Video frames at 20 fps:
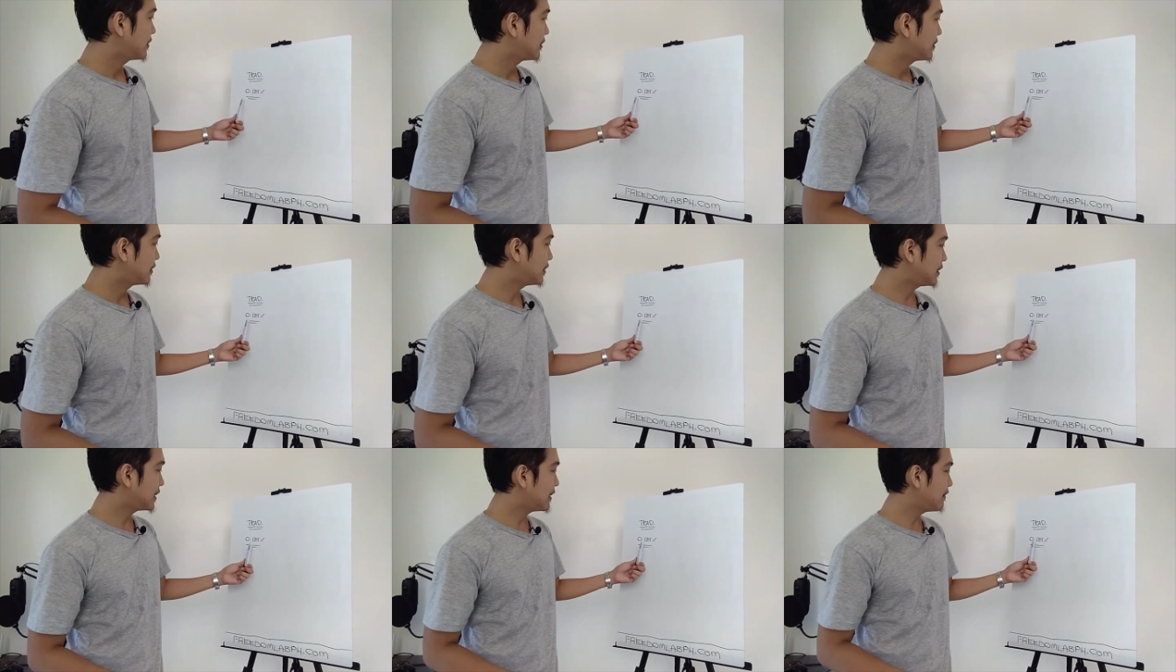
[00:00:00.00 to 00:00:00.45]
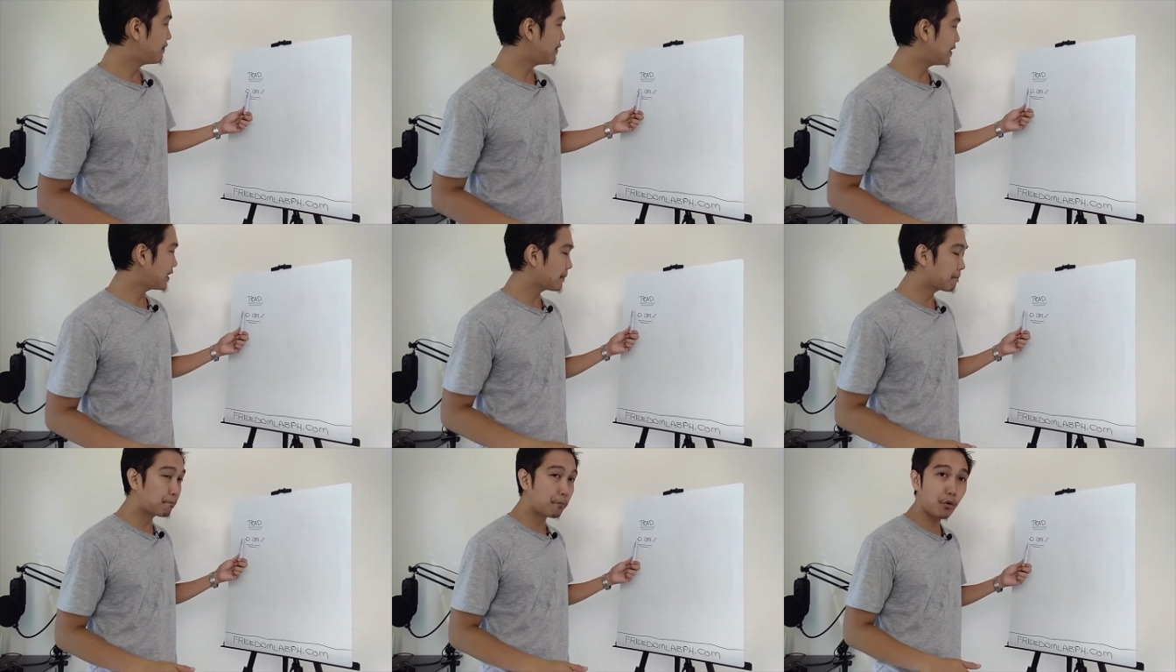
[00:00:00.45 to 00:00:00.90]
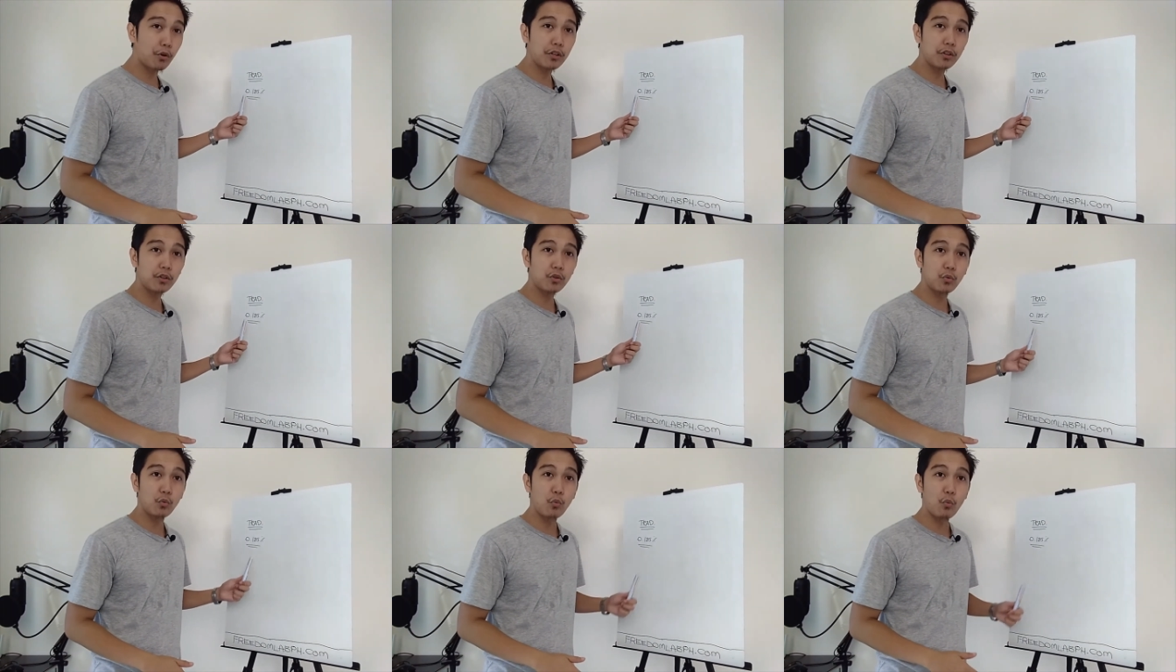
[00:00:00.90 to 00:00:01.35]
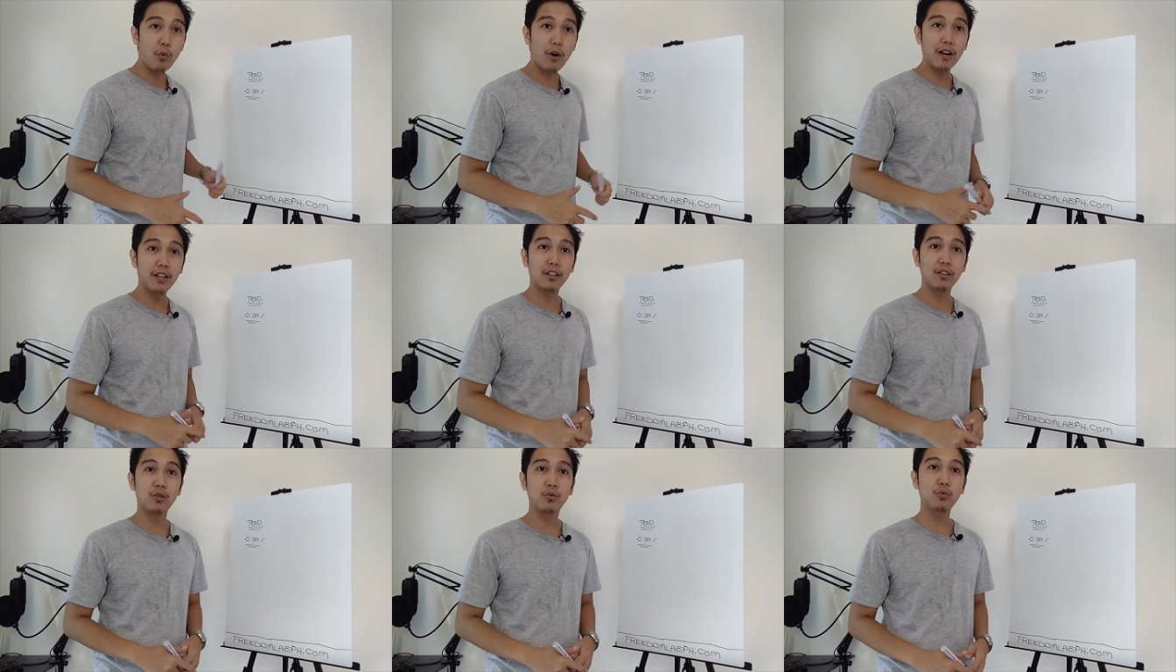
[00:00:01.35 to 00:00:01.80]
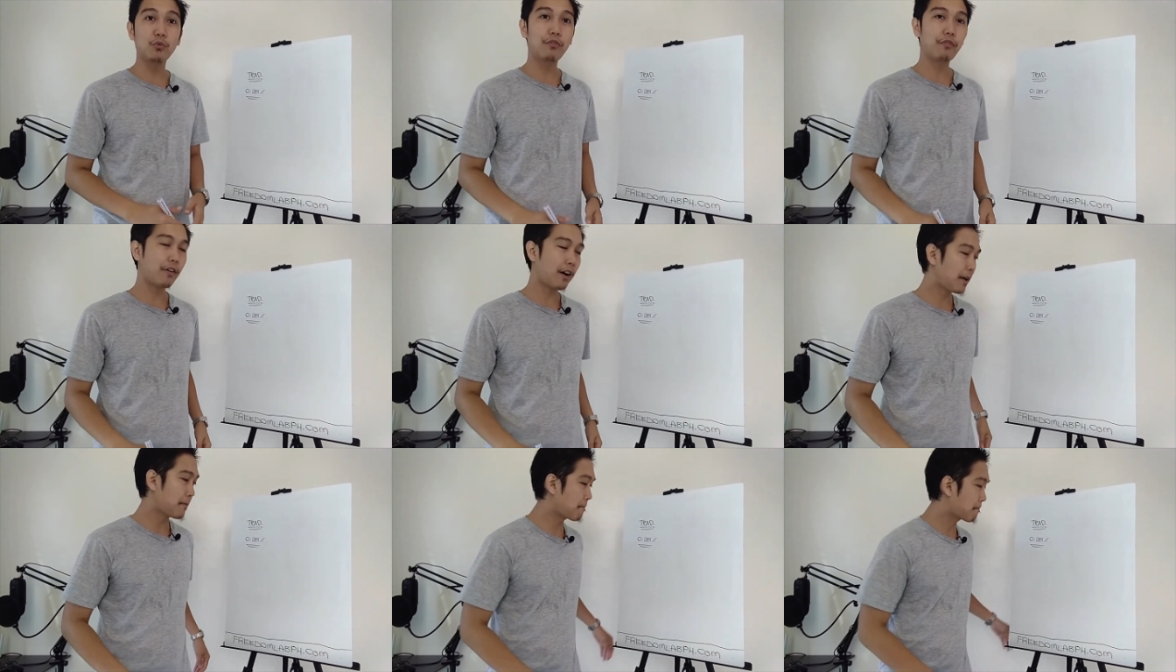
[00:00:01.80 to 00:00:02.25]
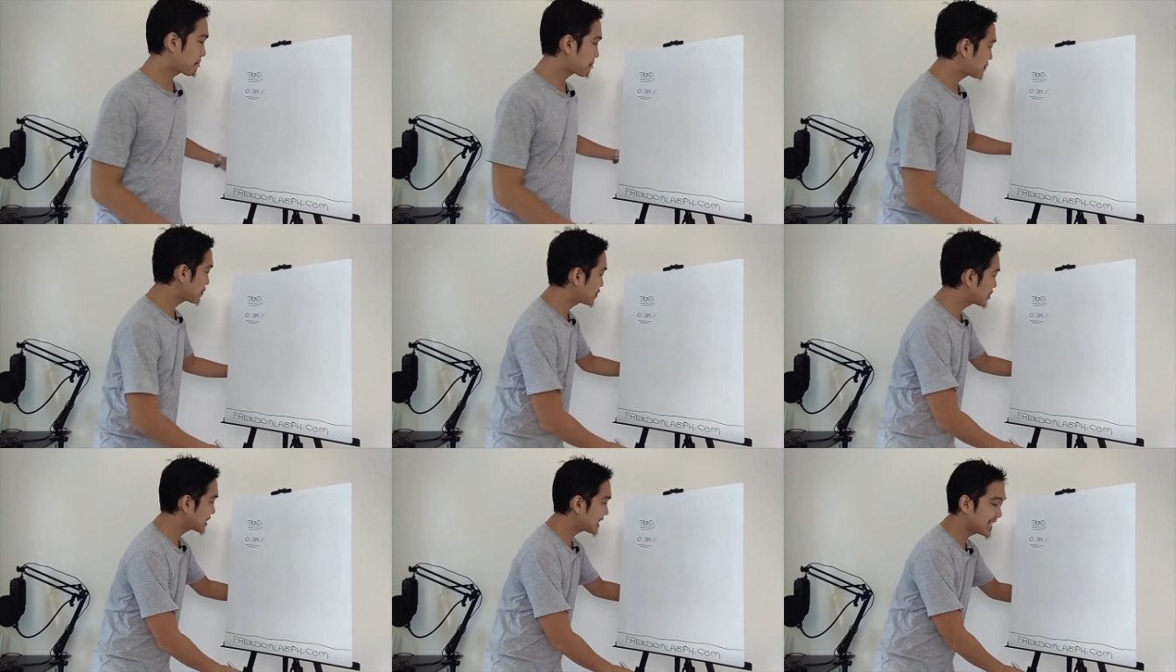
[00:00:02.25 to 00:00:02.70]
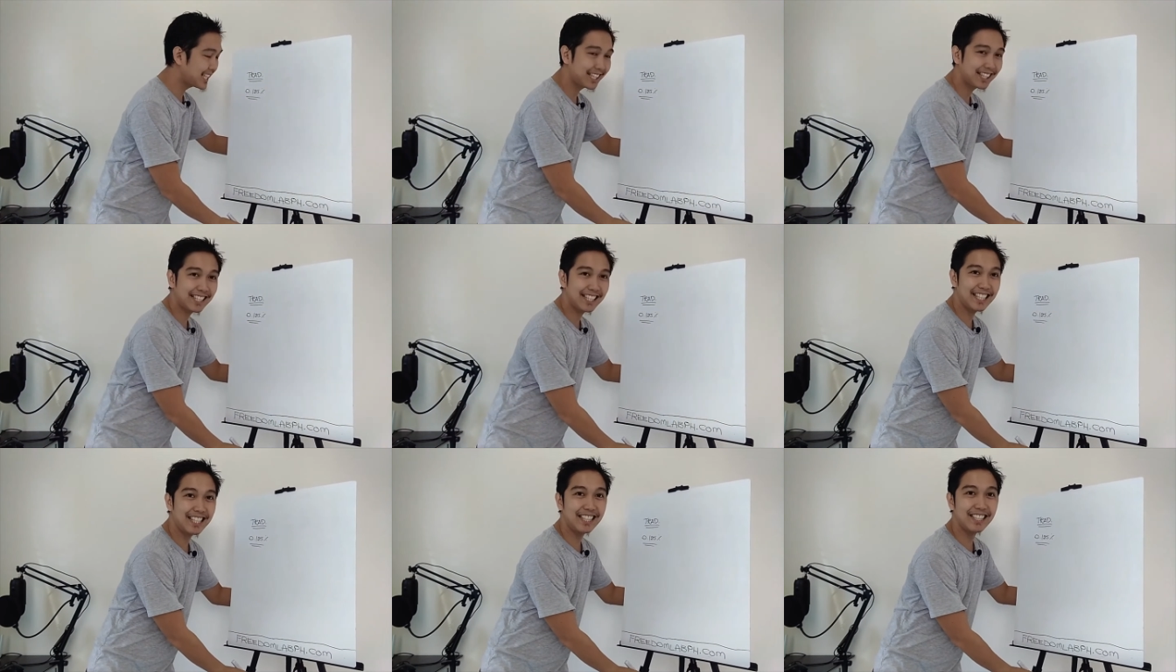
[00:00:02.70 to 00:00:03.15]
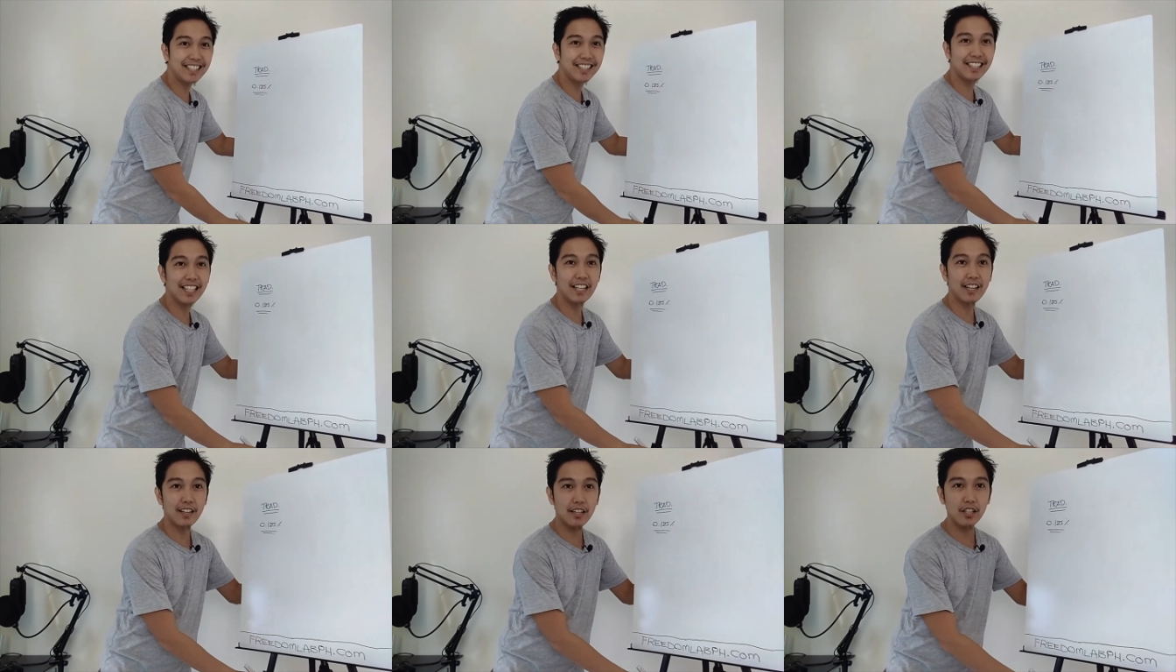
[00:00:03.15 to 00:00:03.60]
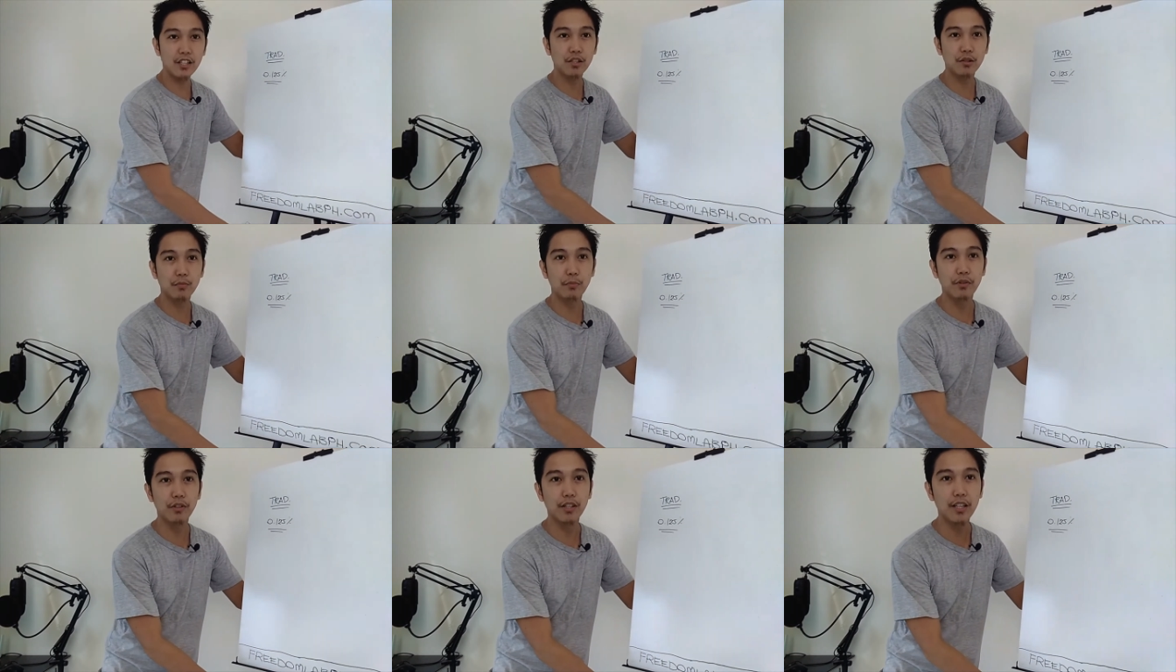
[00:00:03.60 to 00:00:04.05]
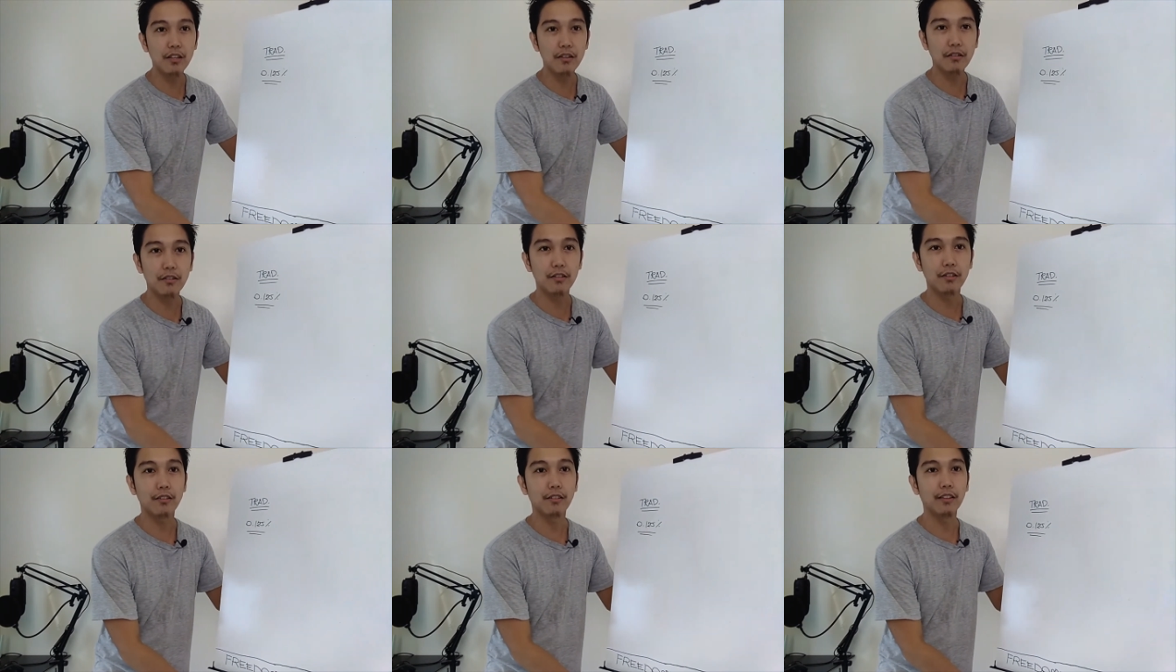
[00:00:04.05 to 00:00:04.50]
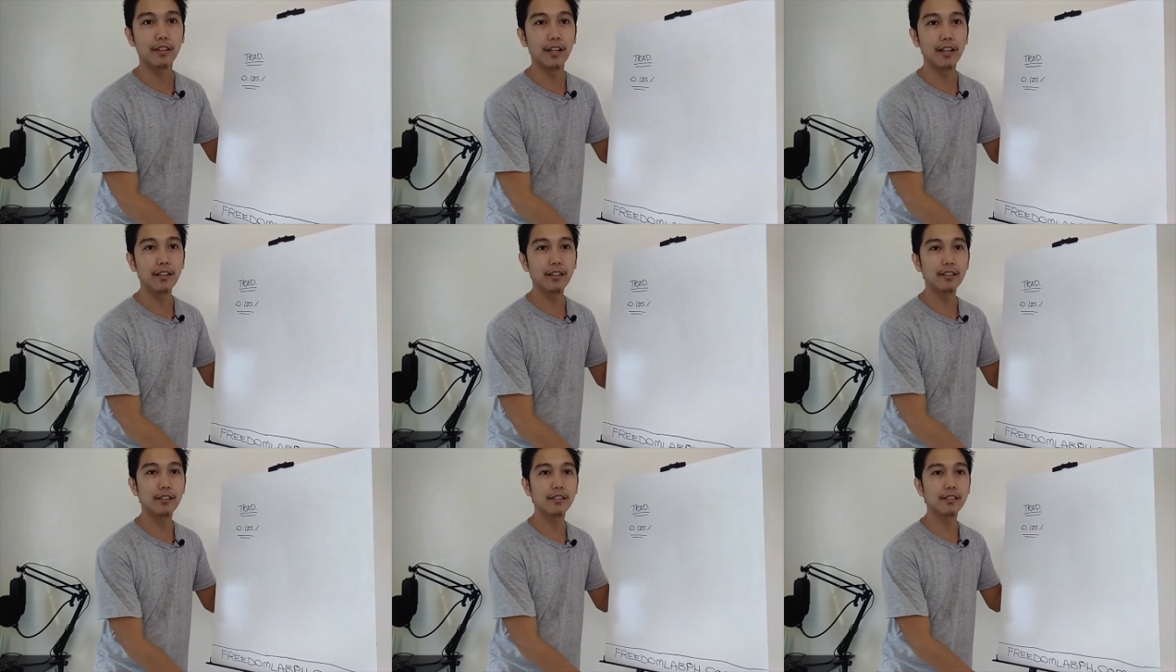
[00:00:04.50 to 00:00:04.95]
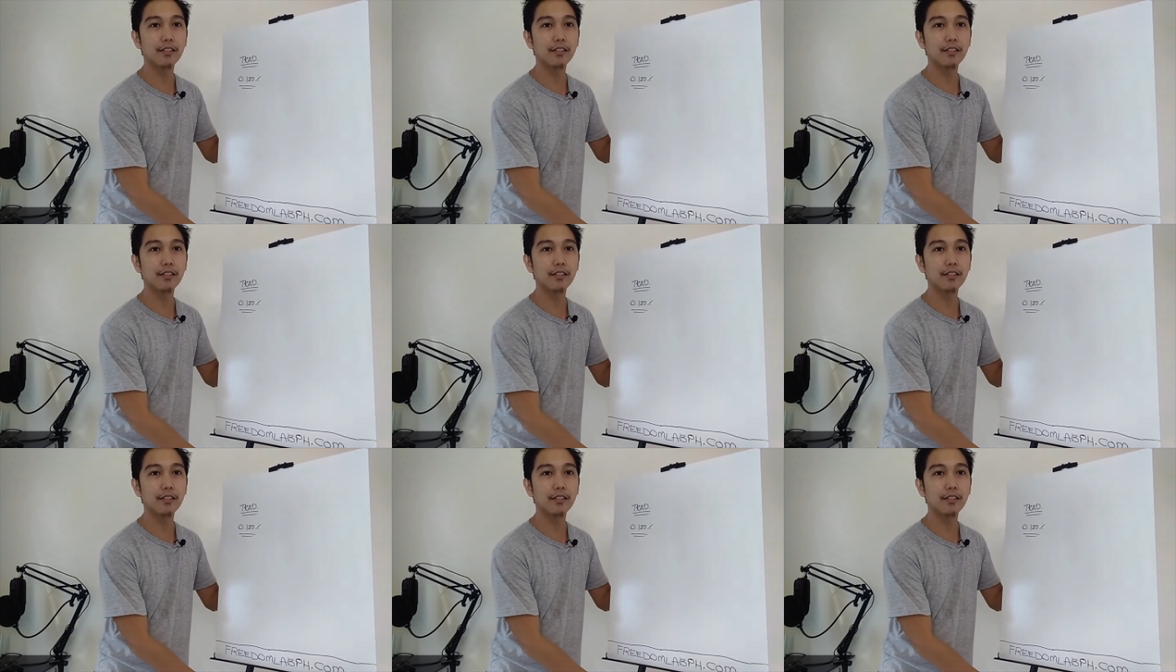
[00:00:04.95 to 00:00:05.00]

they're giving like zero point one two five percent interest per year, okay?